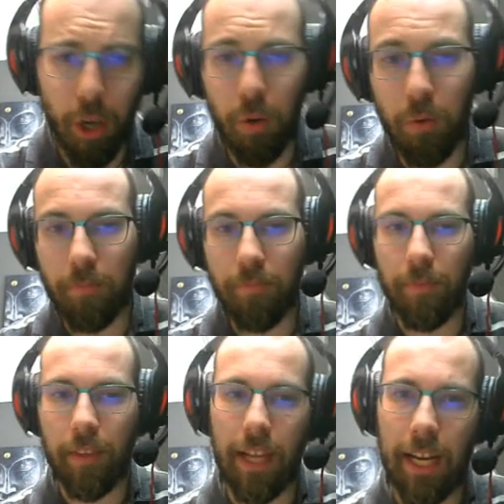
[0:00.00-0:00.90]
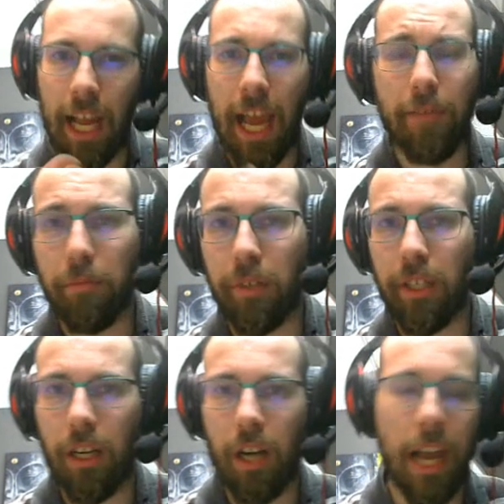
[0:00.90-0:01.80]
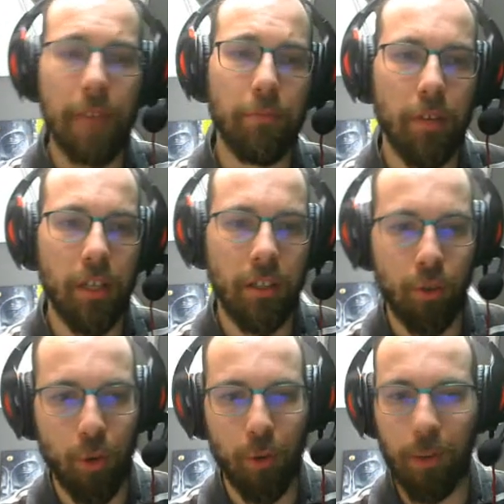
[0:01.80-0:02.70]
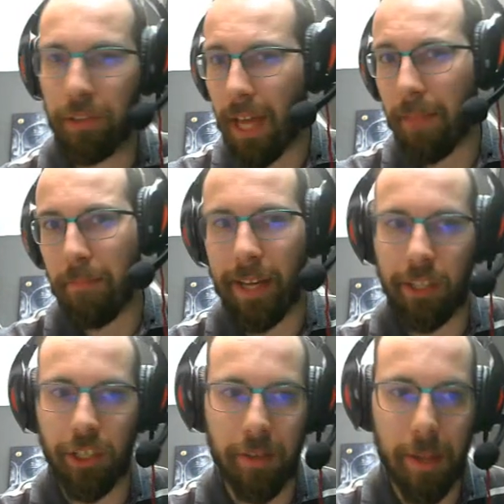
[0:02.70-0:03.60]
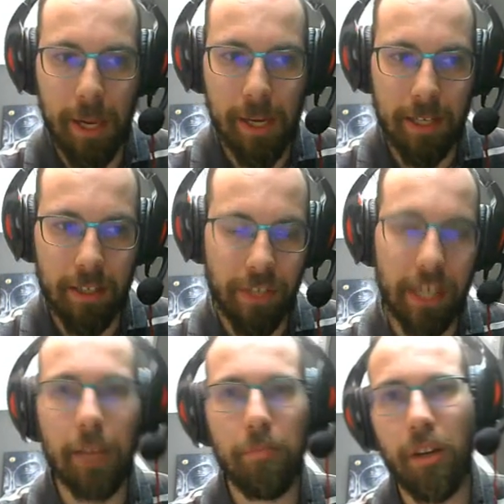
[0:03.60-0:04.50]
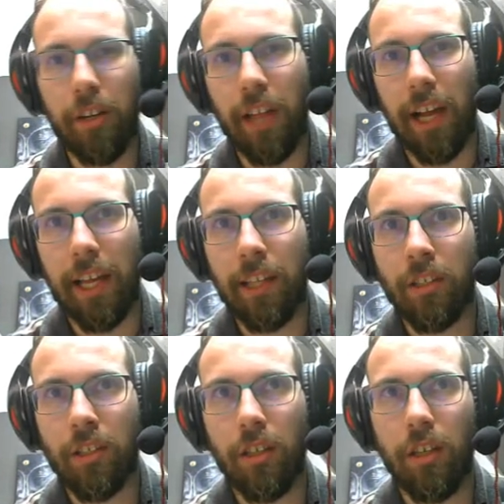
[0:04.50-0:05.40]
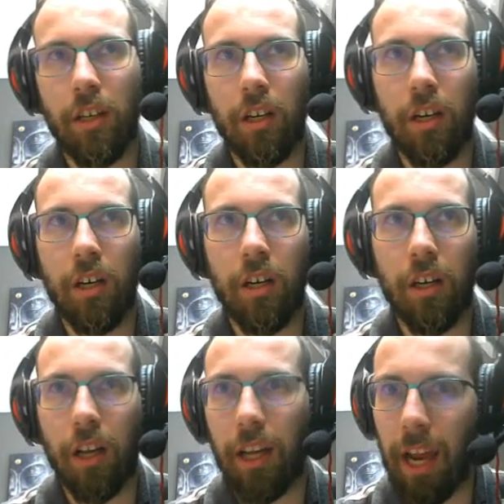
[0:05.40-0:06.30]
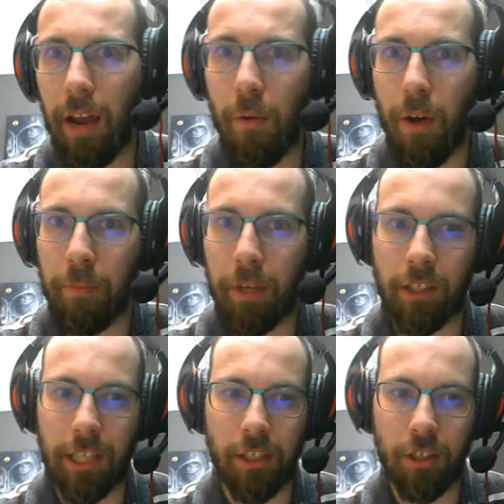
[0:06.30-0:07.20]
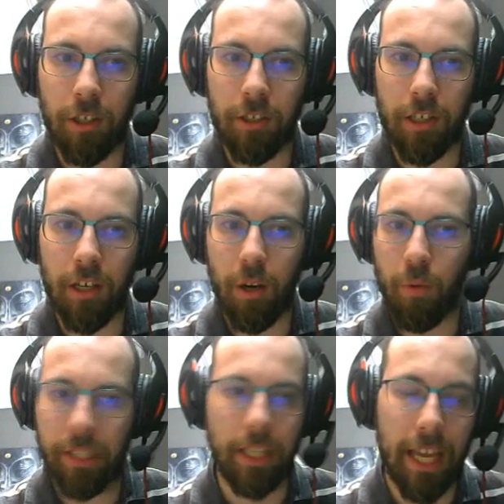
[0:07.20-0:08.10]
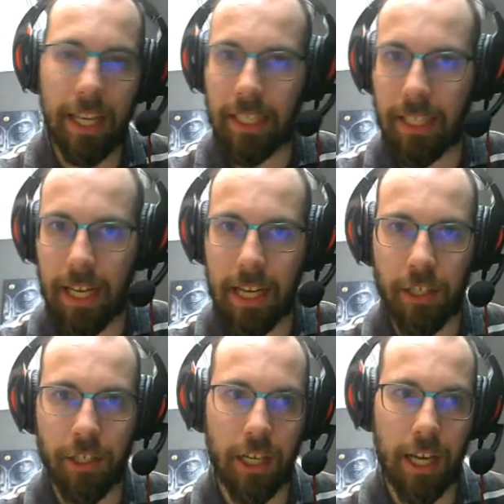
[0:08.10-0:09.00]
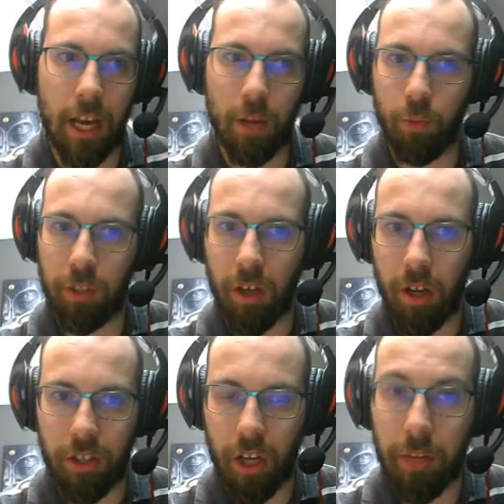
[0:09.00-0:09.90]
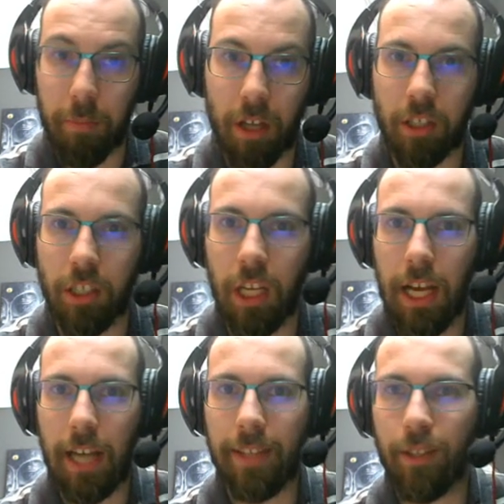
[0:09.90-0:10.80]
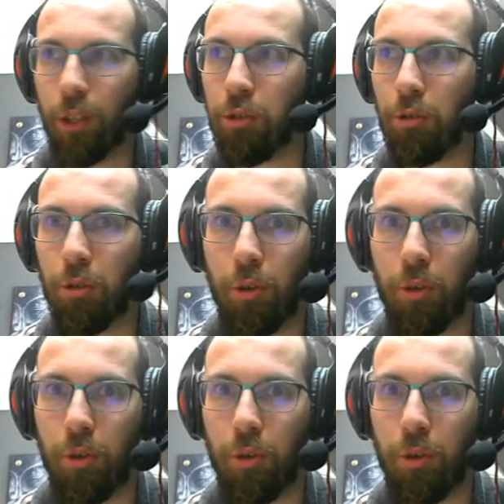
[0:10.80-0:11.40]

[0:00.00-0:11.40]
So I haven't brought Torkoal in that match. Then I brought it against Aaron, because I thought with the Aegislash and with all the other mons, I thought